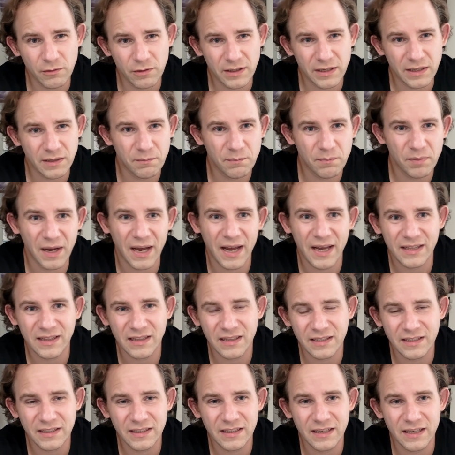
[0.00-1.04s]
really
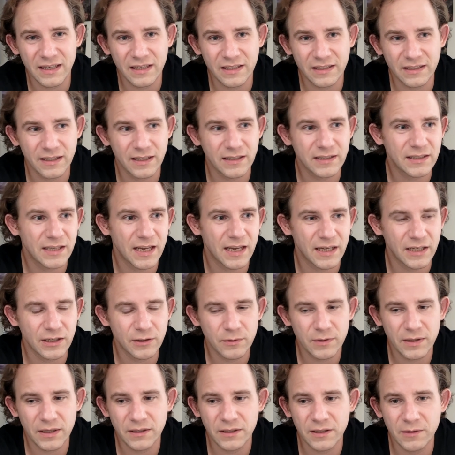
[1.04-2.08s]
badly and gets
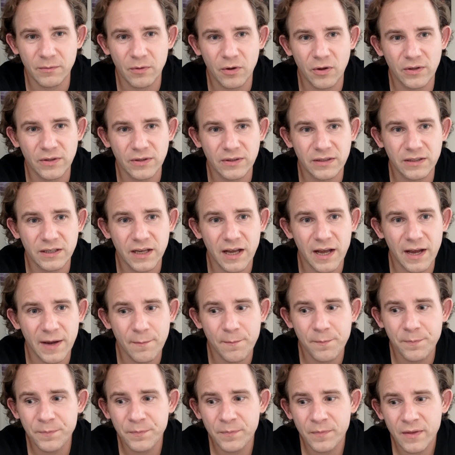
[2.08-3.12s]
angry at him all the
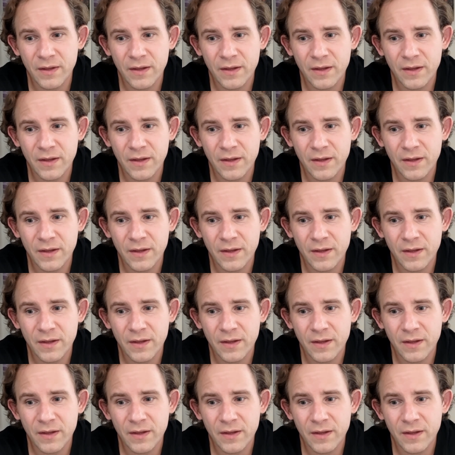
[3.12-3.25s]
time.